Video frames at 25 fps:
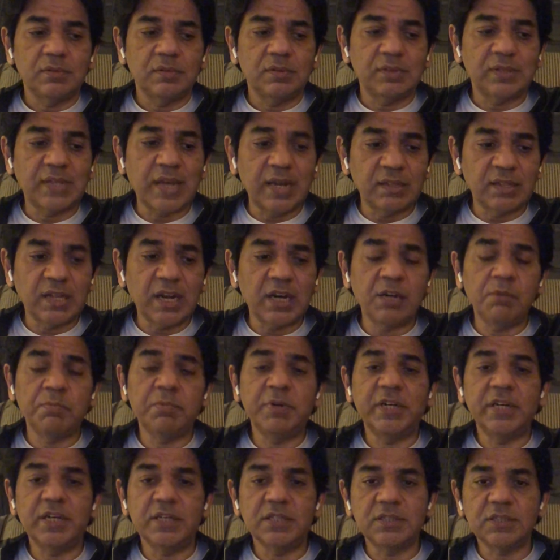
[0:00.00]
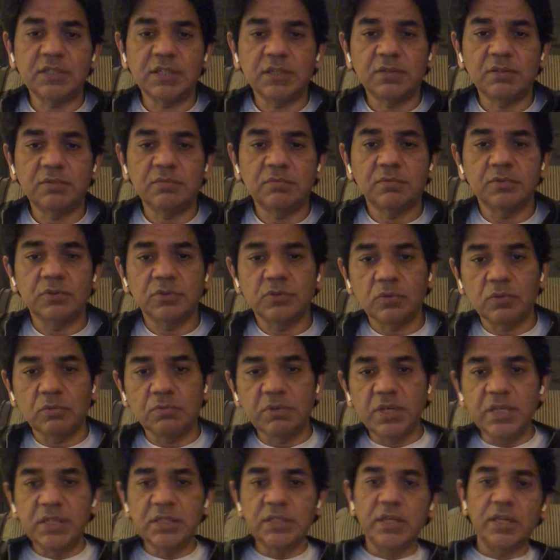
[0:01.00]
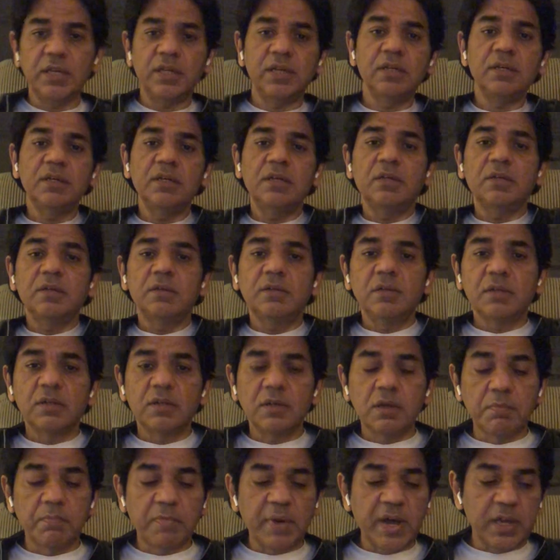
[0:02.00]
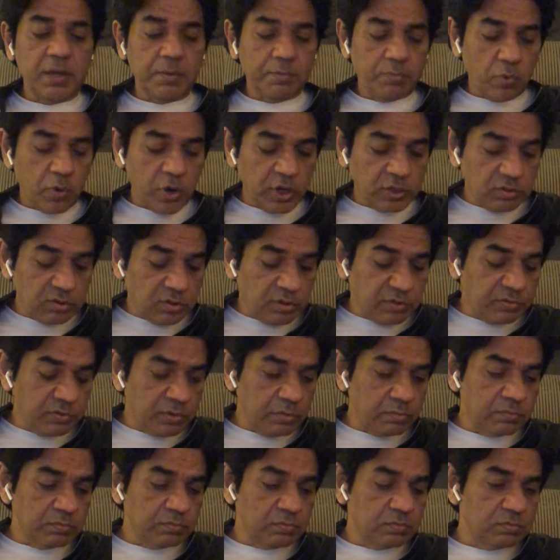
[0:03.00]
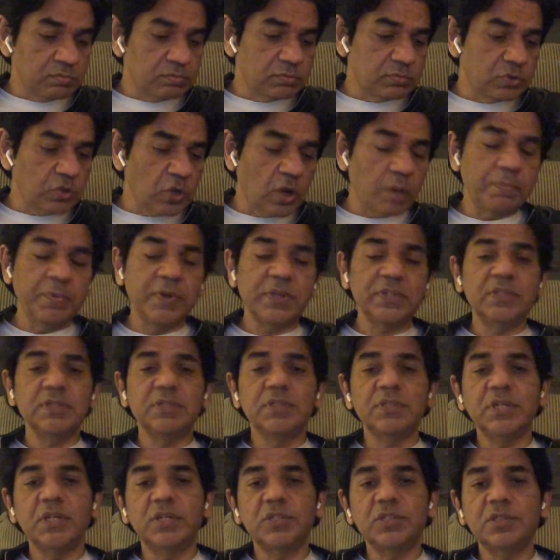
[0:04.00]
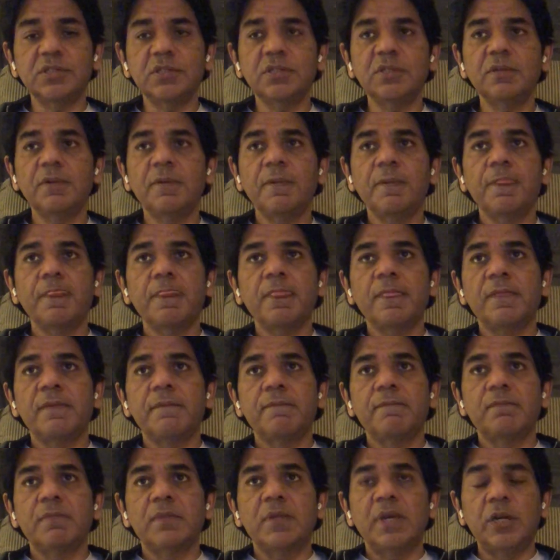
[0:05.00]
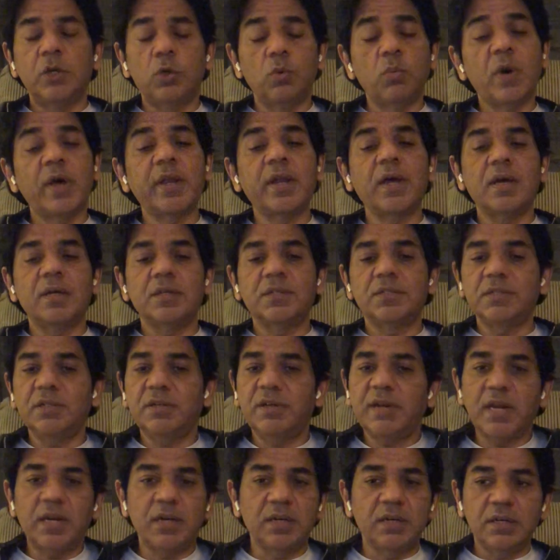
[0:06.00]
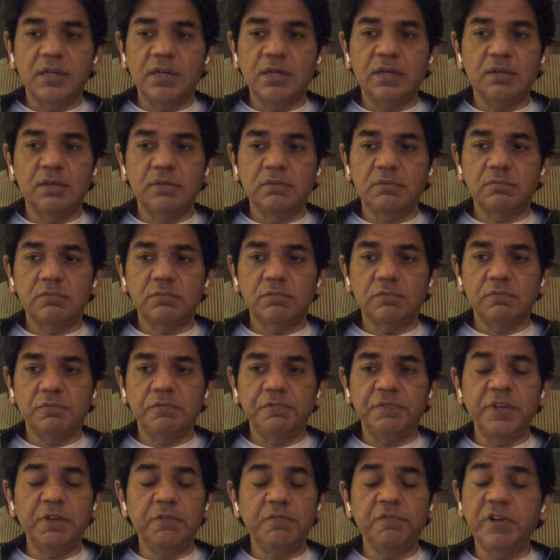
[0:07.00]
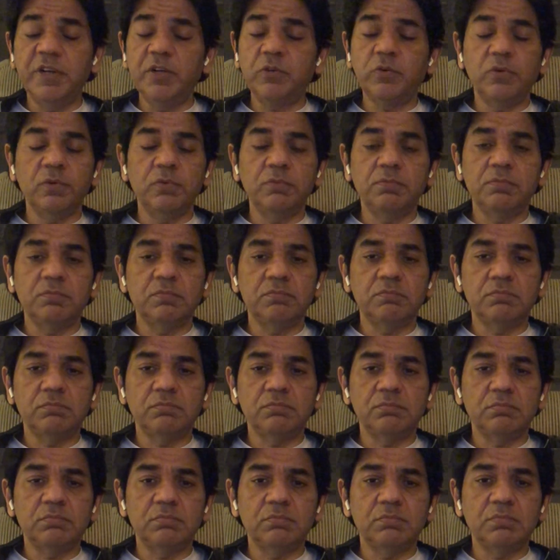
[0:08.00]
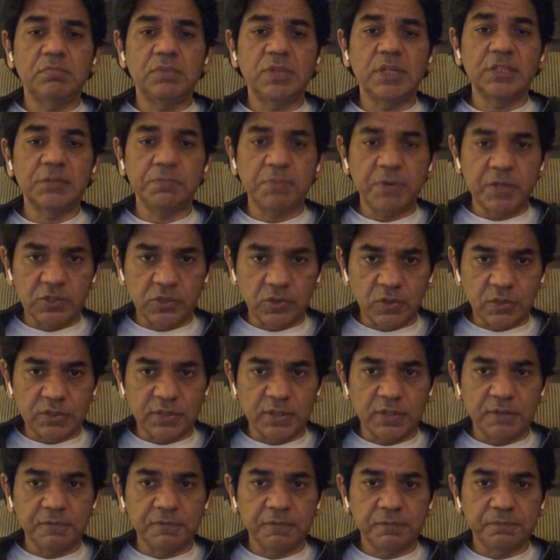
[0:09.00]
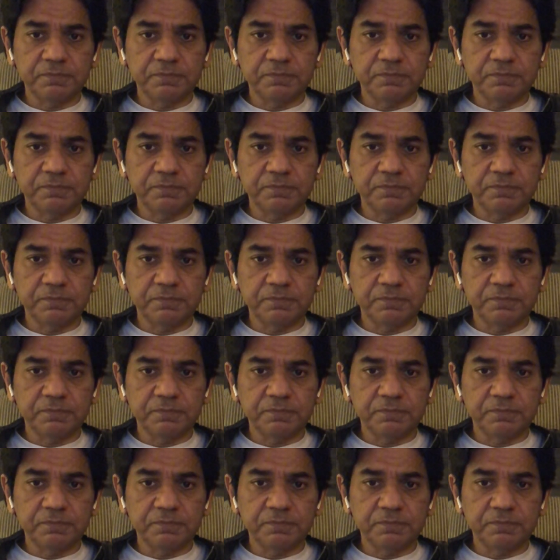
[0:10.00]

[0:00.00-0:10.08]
that'll be tested. So easily combine points from different topics and sections into one answer, and feel free to express yourself,